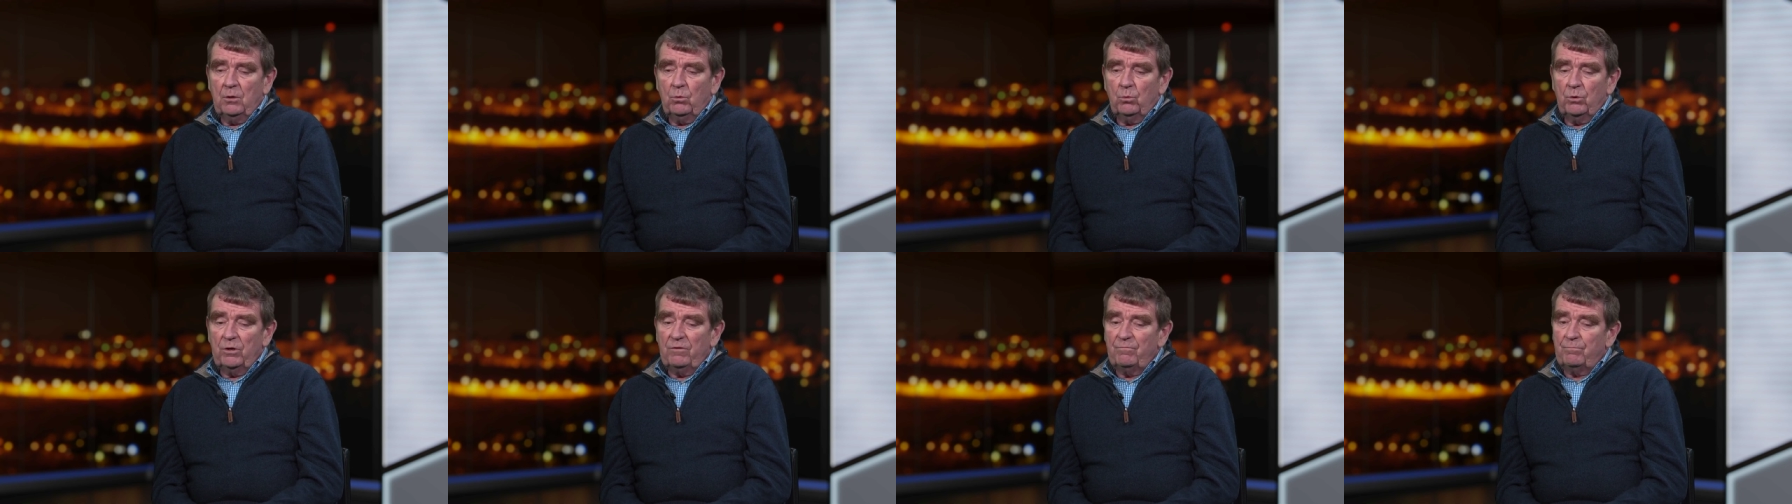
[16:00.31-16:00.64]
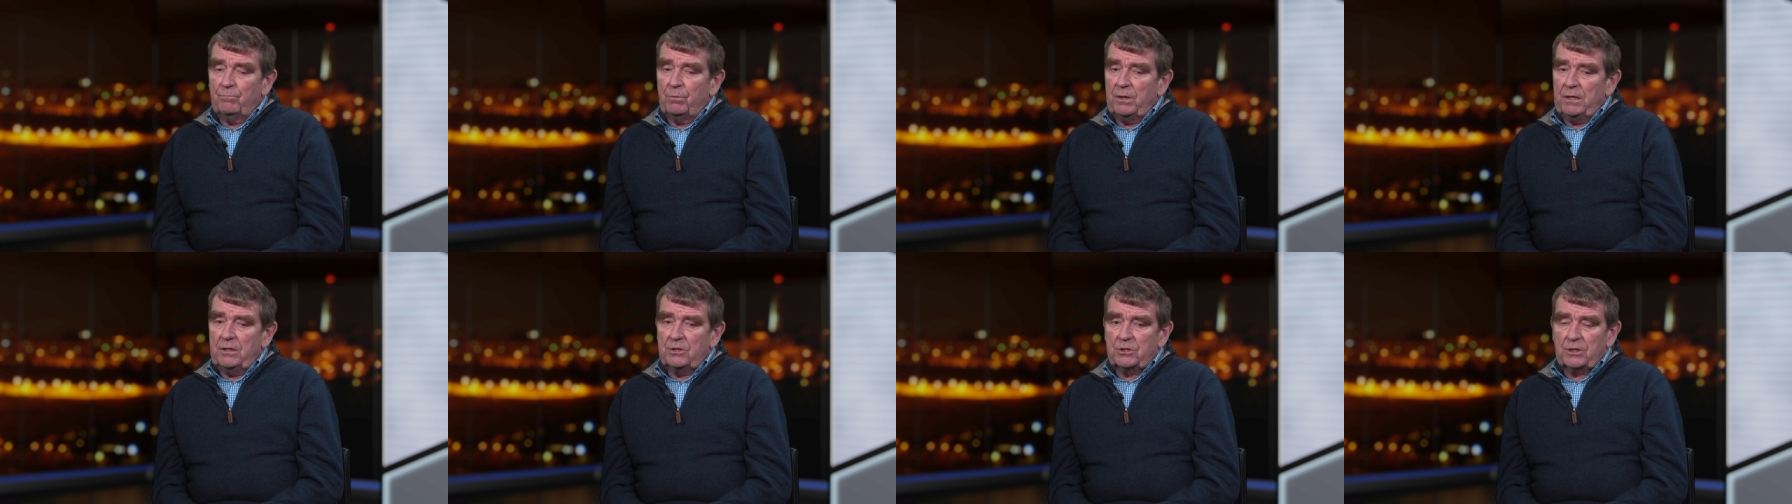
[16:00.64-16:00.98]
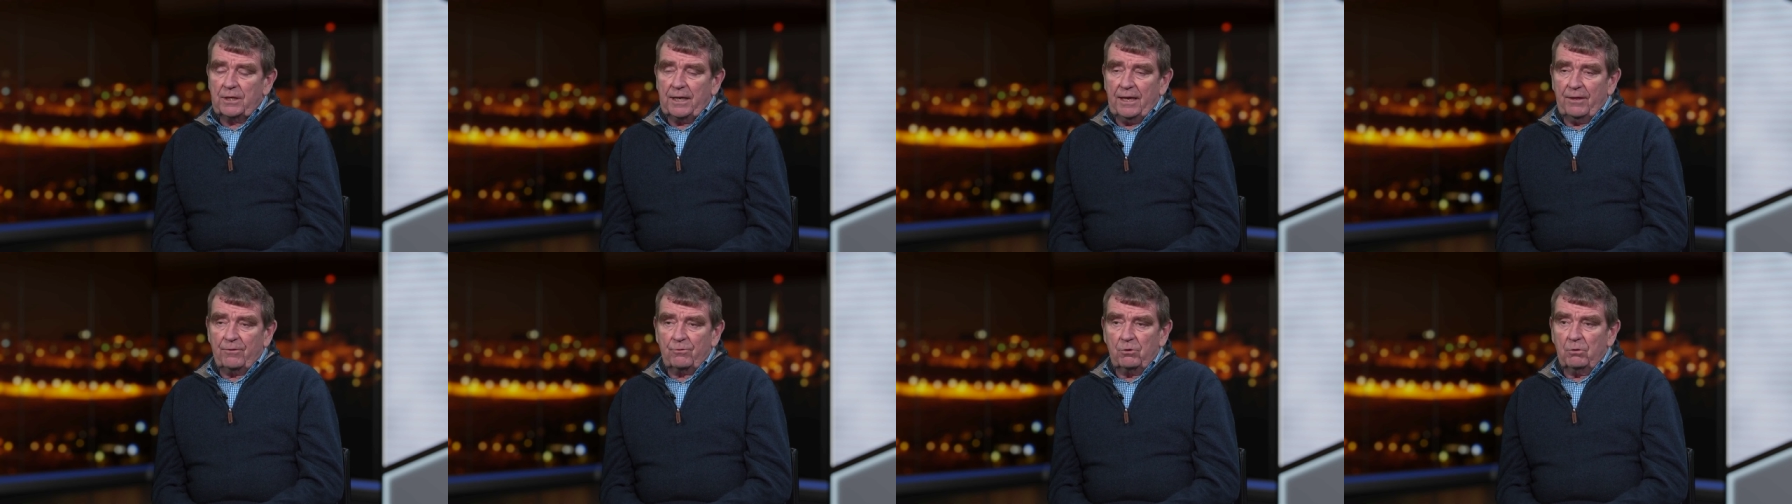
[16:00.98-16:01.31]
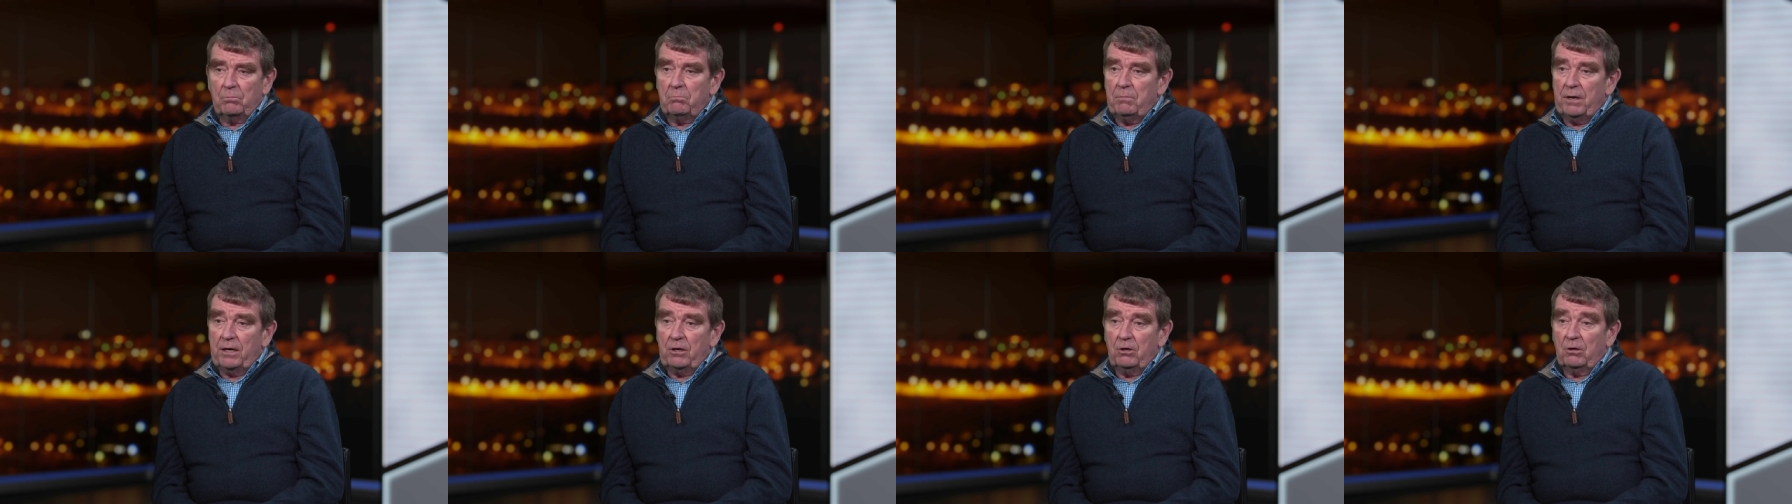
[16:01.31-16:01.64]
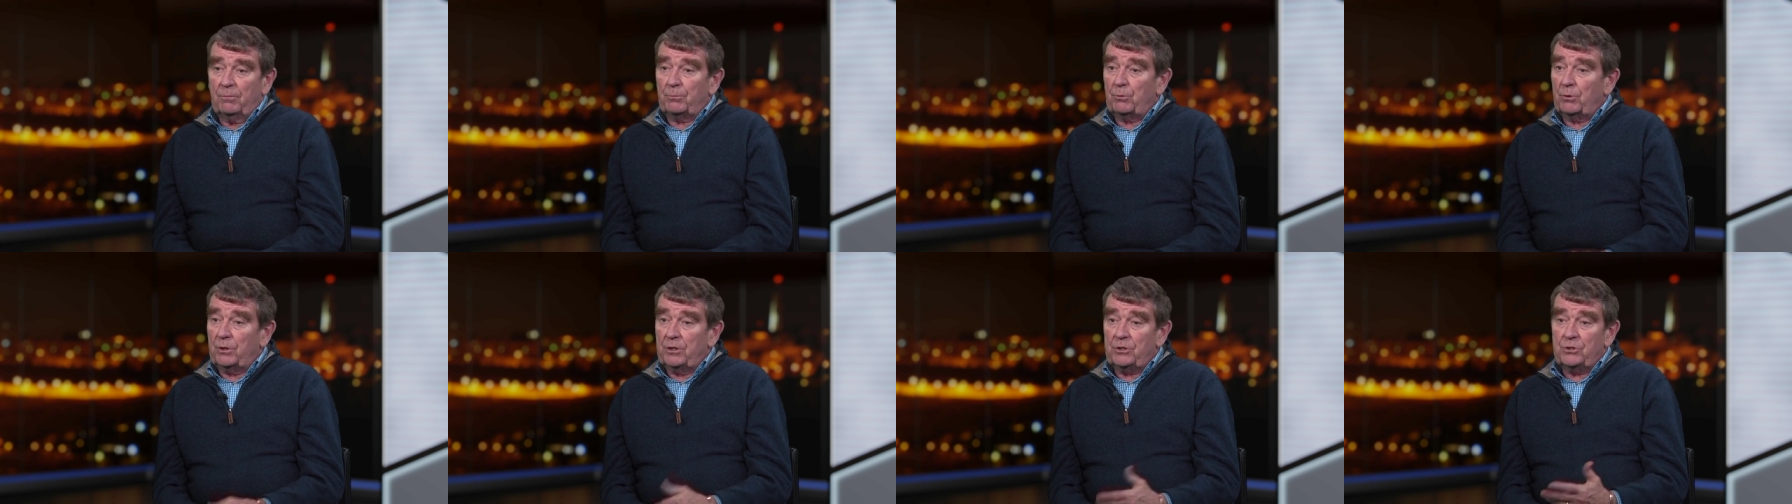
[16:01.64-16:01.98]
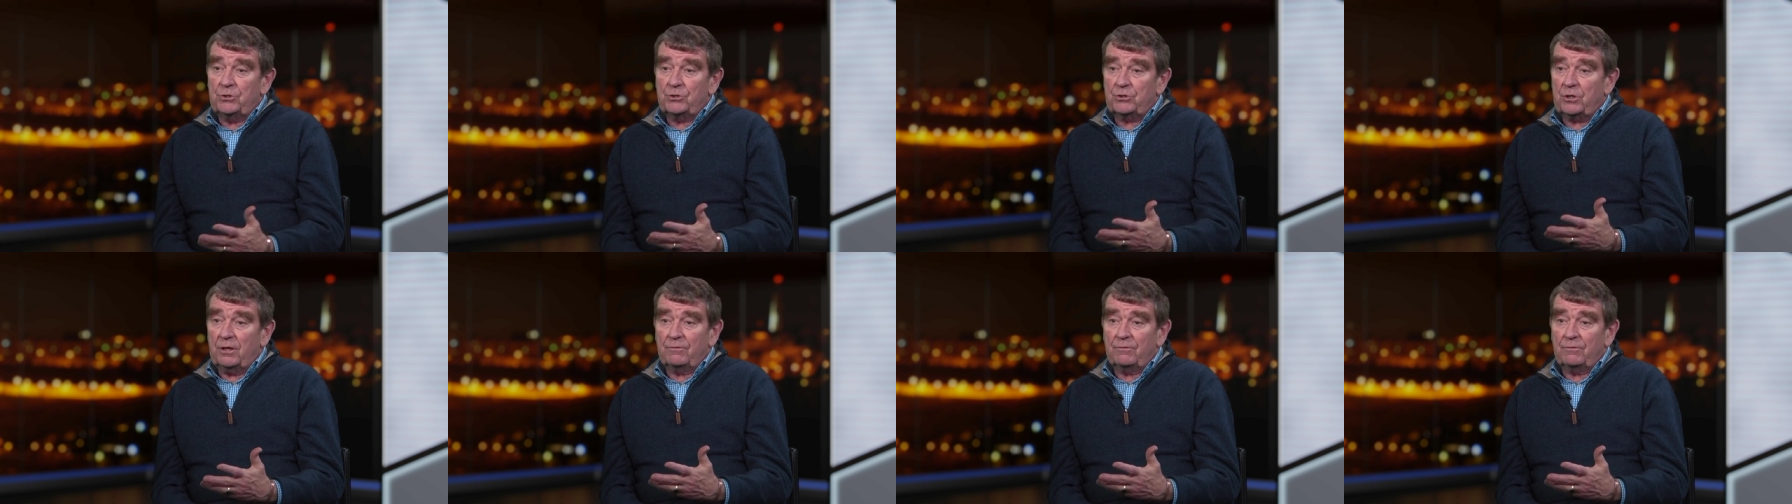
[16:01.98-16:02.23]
We've been together on many operations.